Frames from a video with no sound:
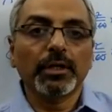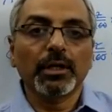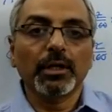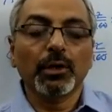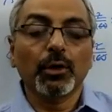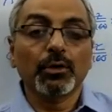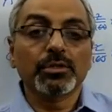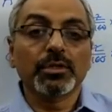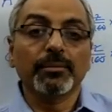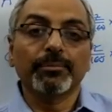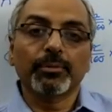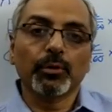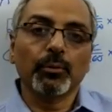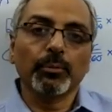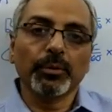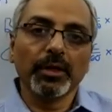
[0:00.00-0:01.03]
and loss
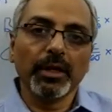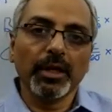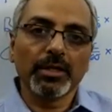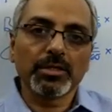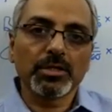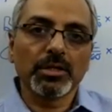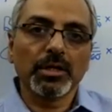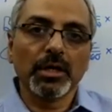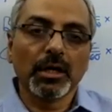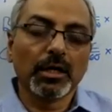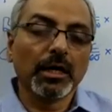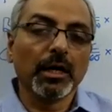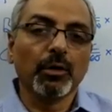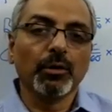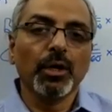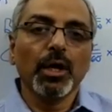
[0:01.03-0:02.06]
appropriation
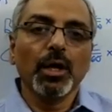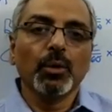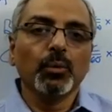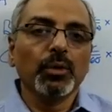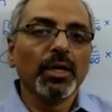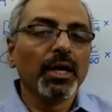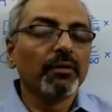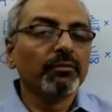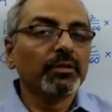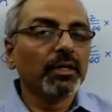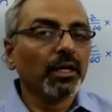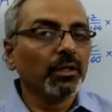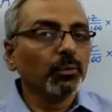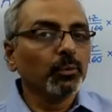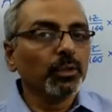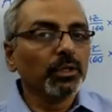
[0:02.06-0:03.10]
account. We have
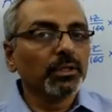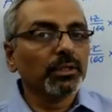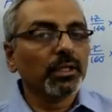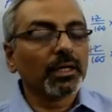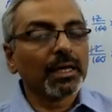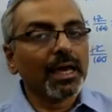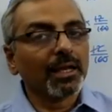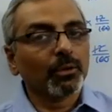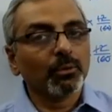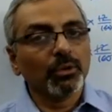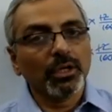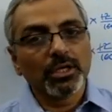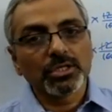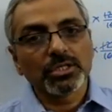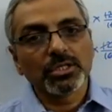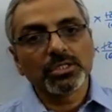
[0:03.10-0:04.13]
done with the
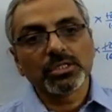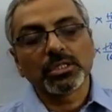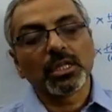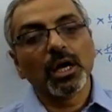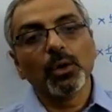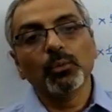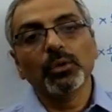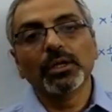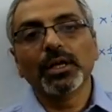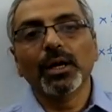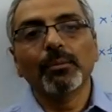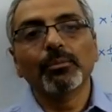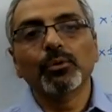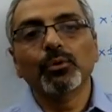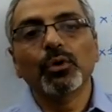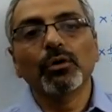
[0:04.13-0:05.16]
calculations. Now we'll
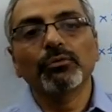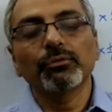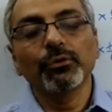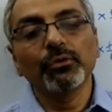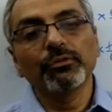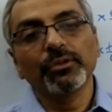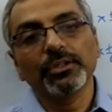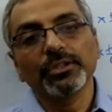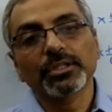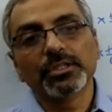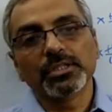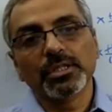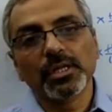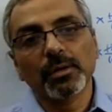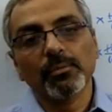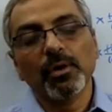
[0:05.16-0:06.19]
come to a full-fledged
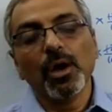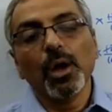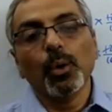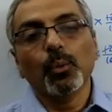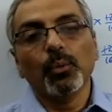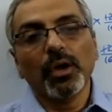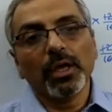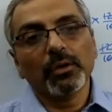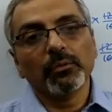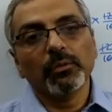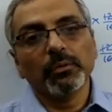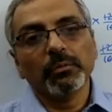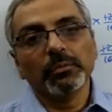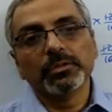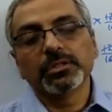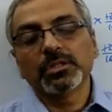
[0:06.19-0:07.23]
sum where
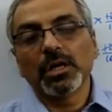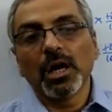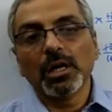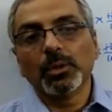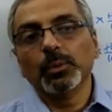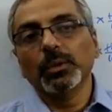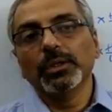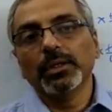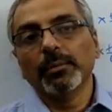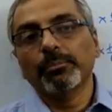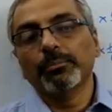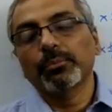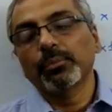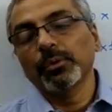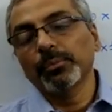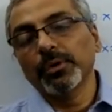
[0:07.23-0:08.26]
we will start with the
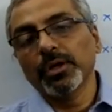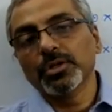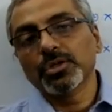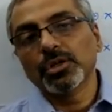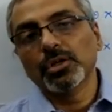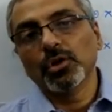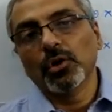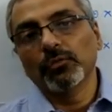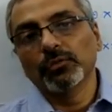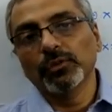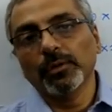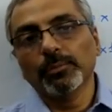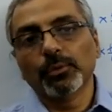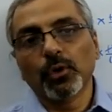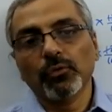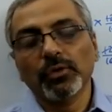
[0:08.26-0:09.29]
preparation of the
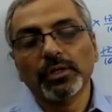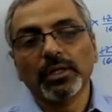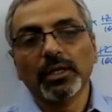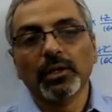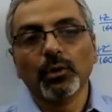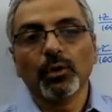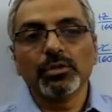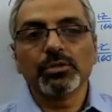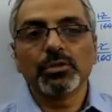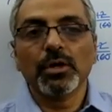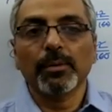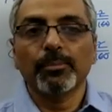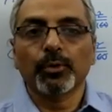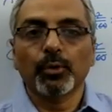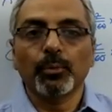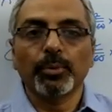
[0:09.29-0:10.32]
profit and loss
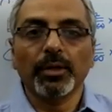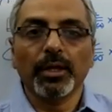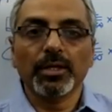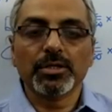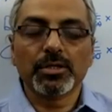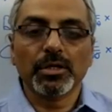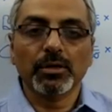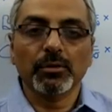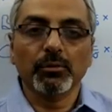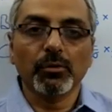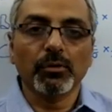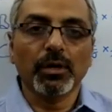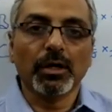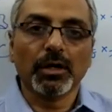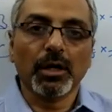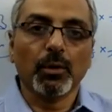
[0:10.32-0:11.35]
appropriation
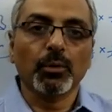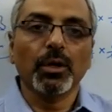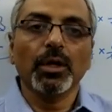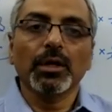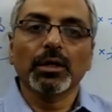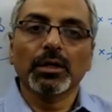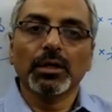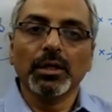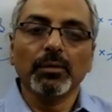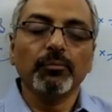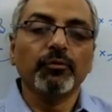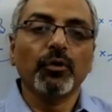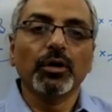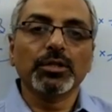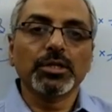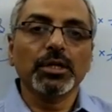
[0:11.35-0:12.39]
account. Keep
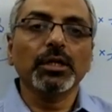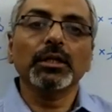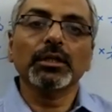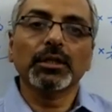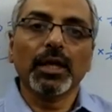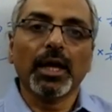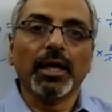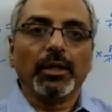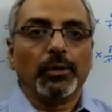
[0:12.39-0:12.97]
watching.